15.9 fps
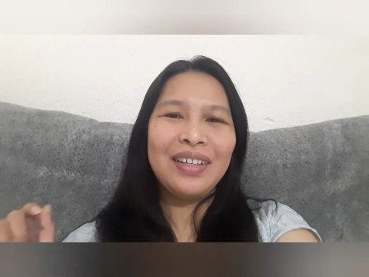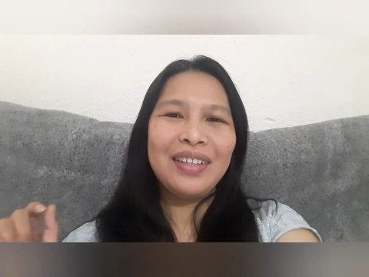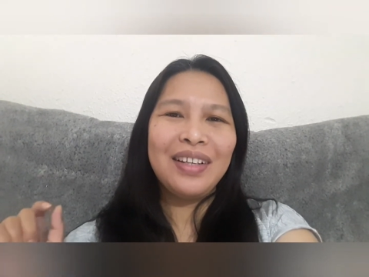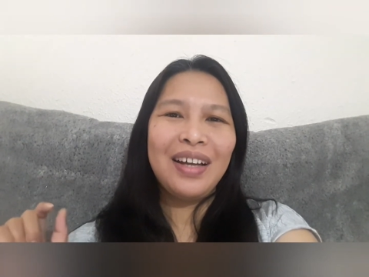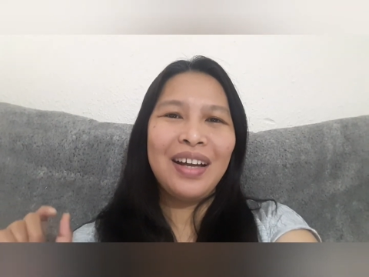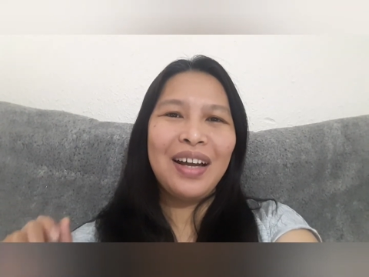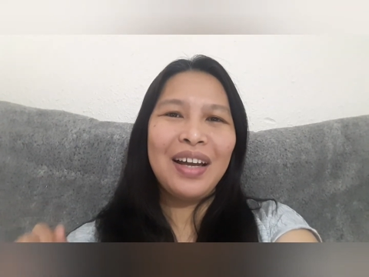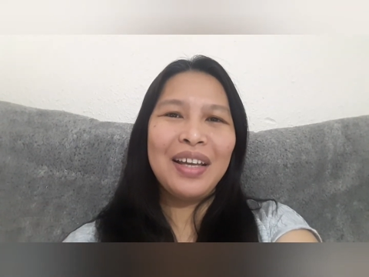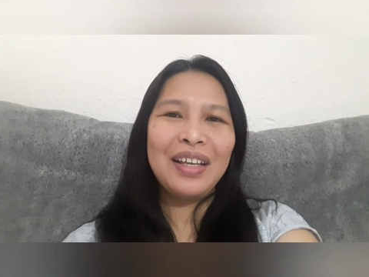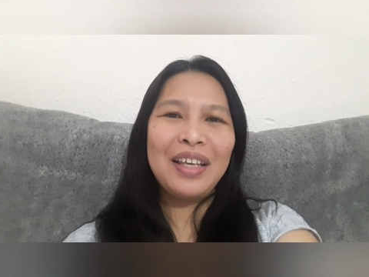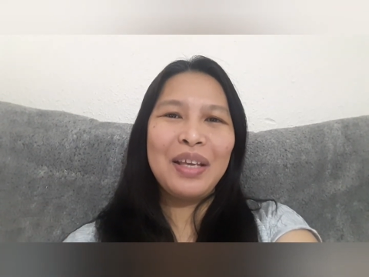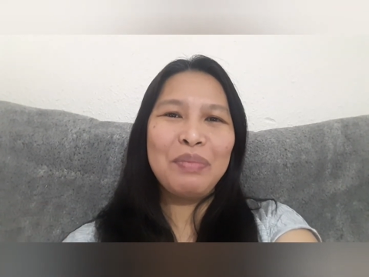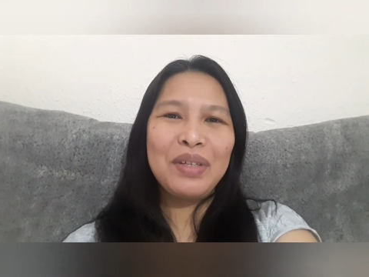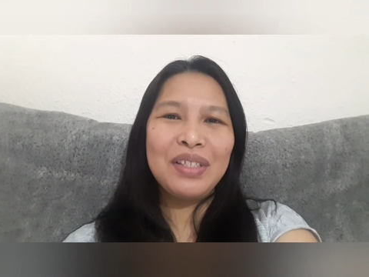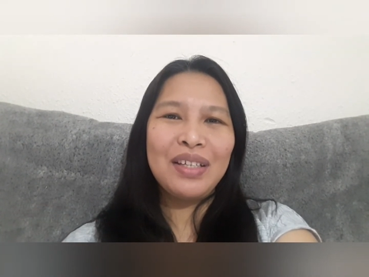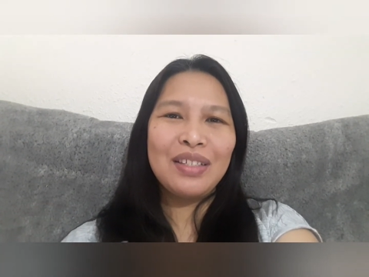I keep a
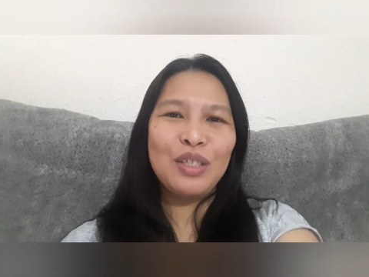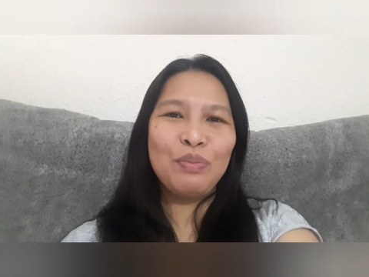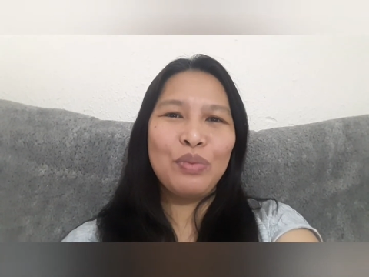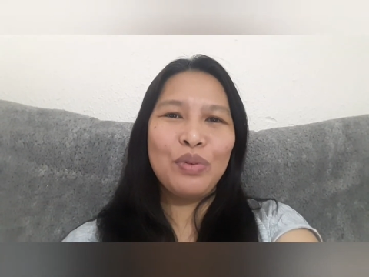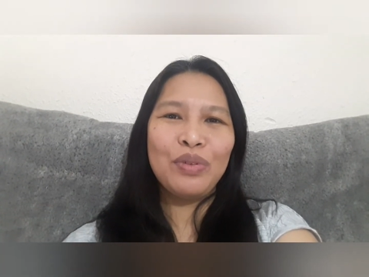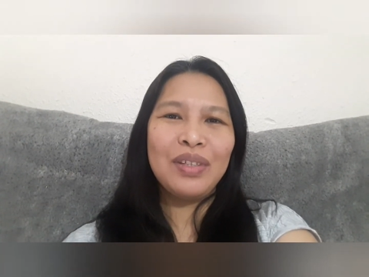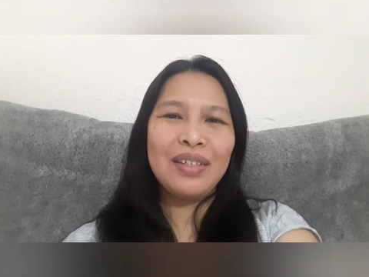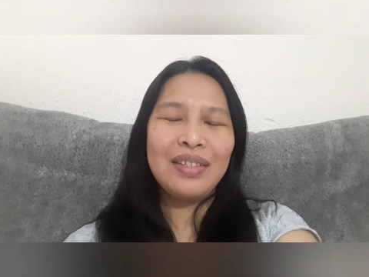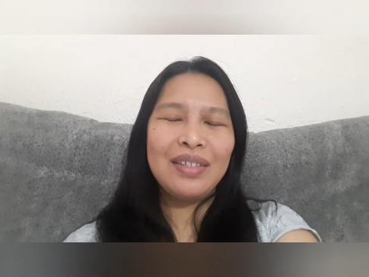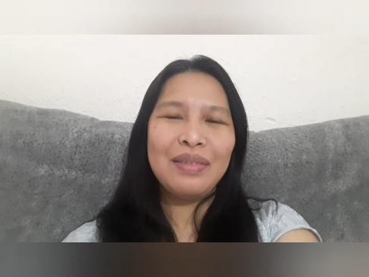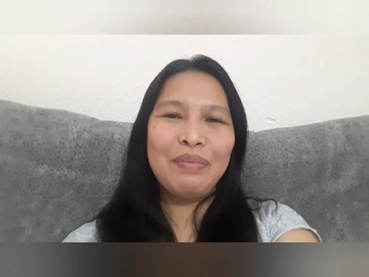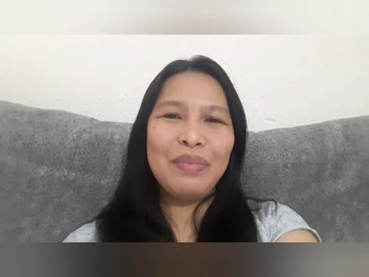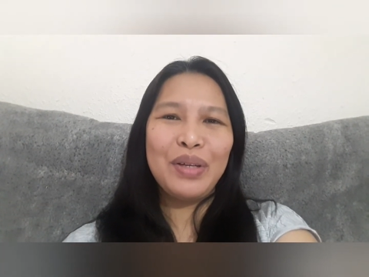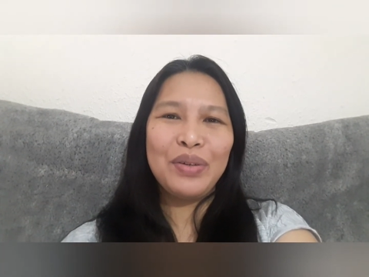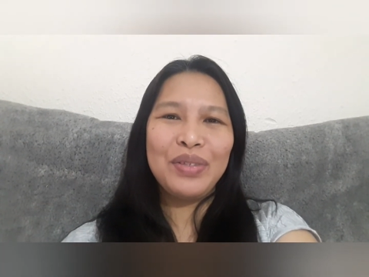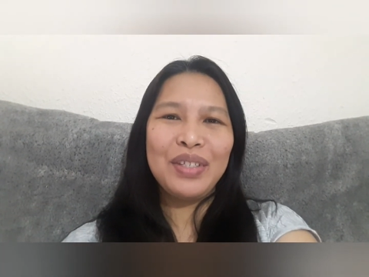justice for this,
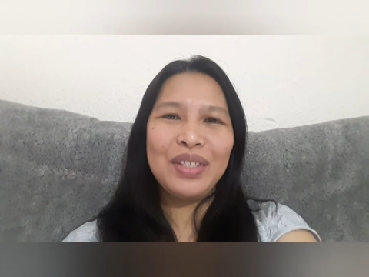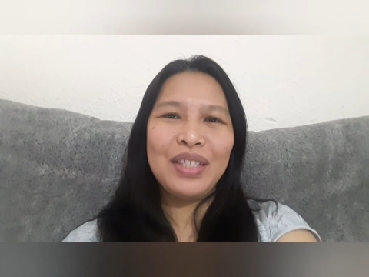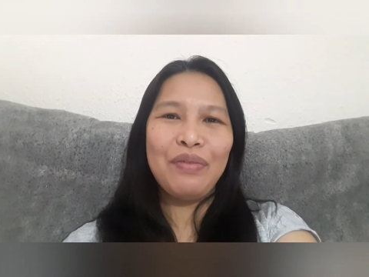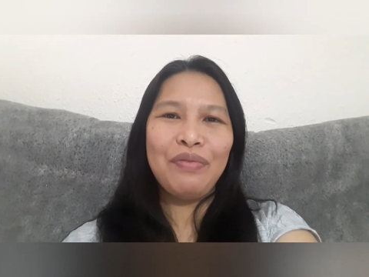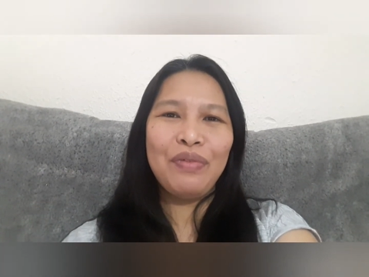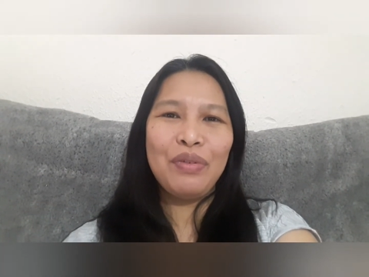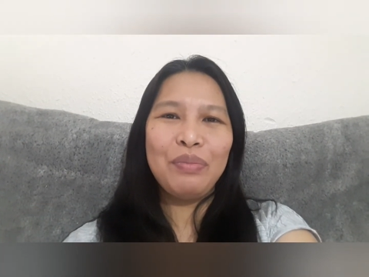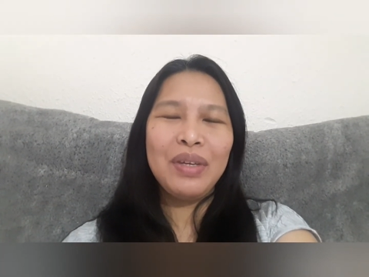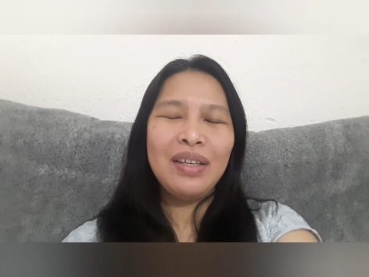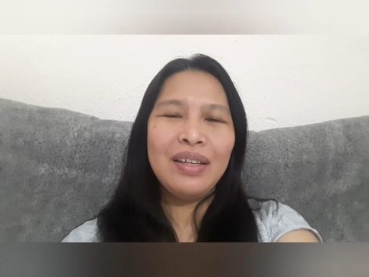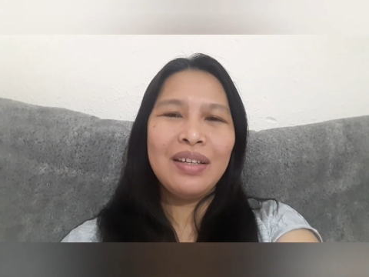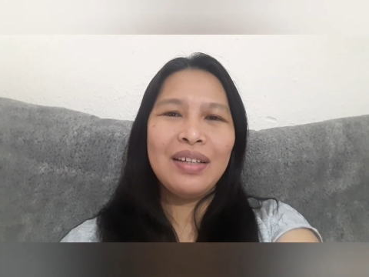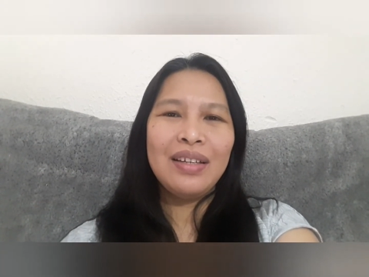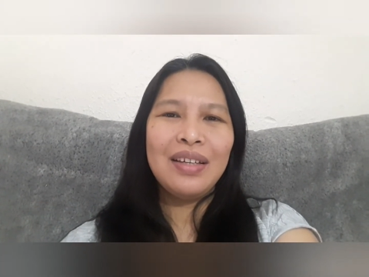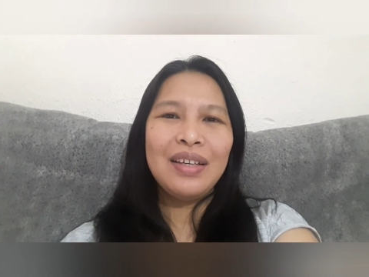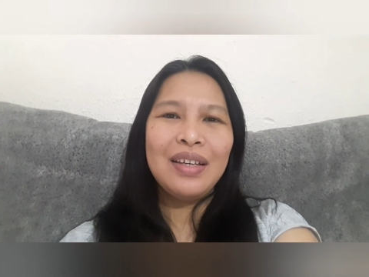because it's not for me,
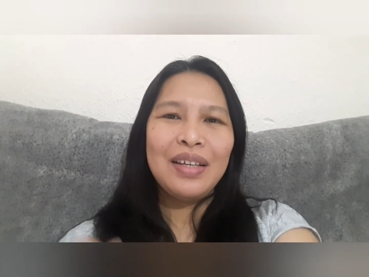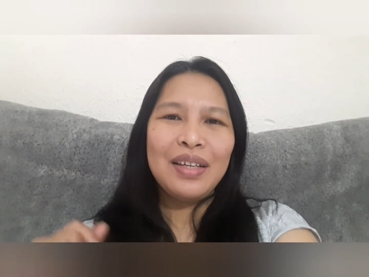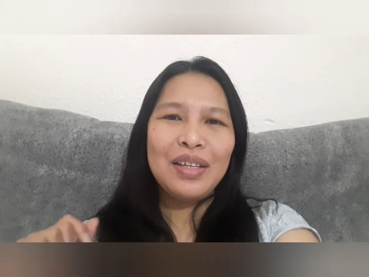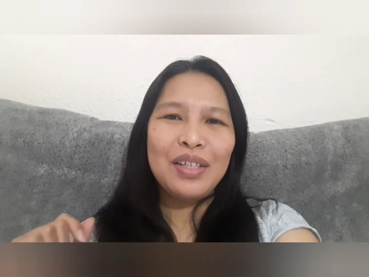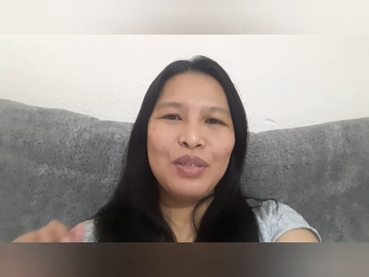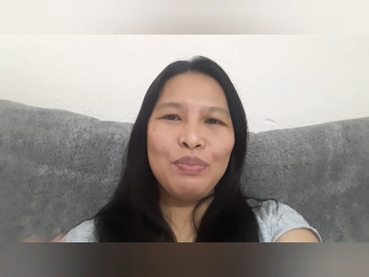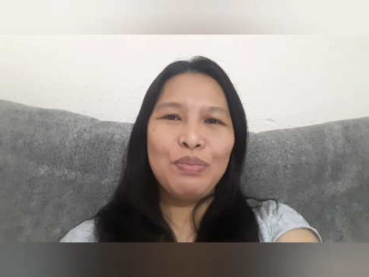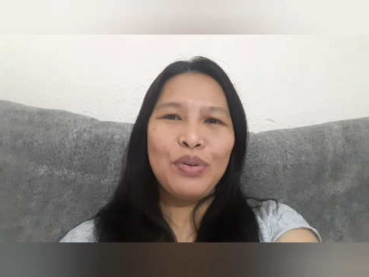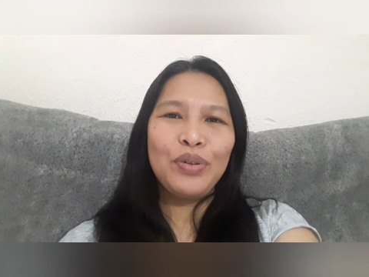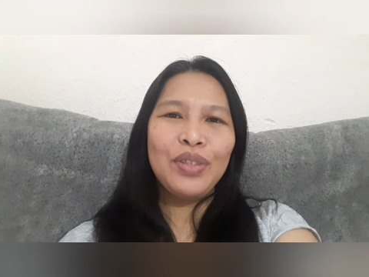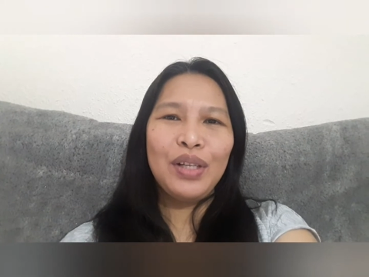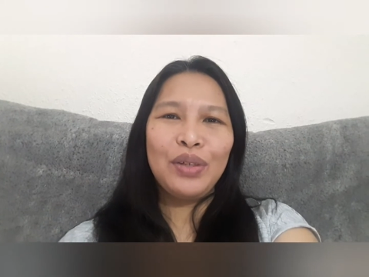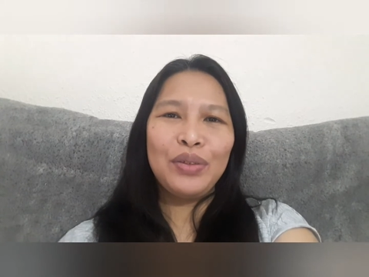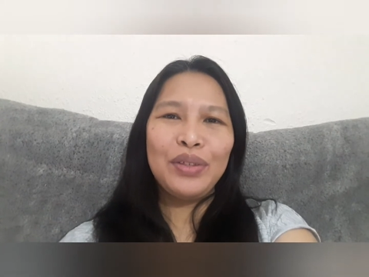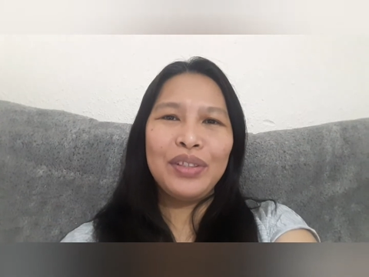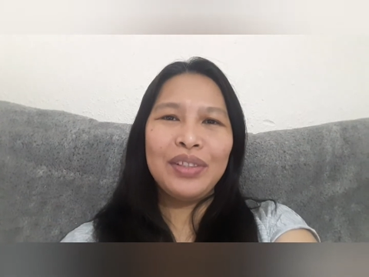it's for the
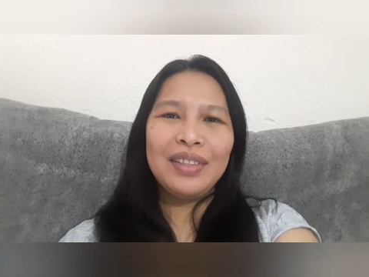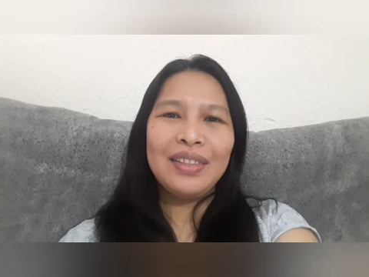Lord.